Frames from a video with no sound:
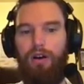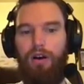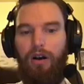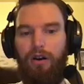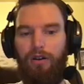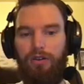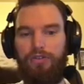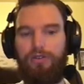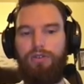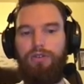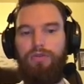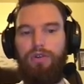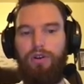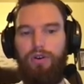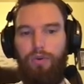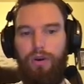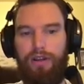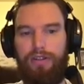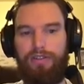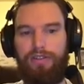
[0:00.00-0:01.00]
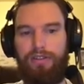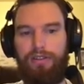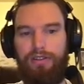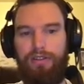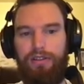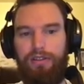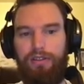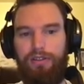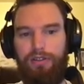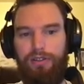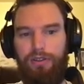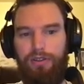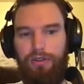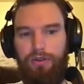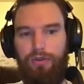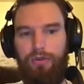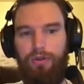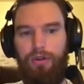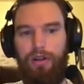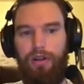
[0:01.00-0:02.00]
also requested
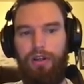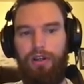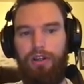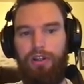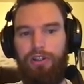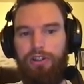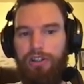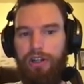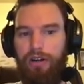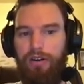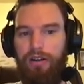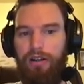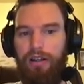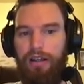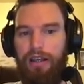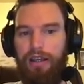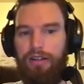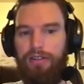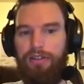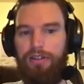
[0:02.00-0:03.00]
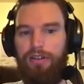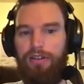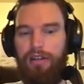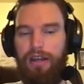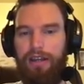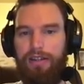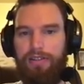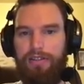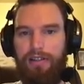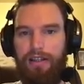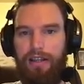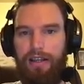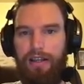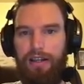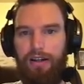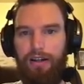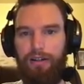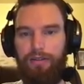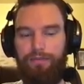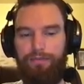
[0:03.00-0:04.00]
to share a link to your case study
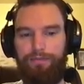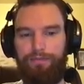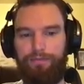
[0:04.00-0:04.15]
here.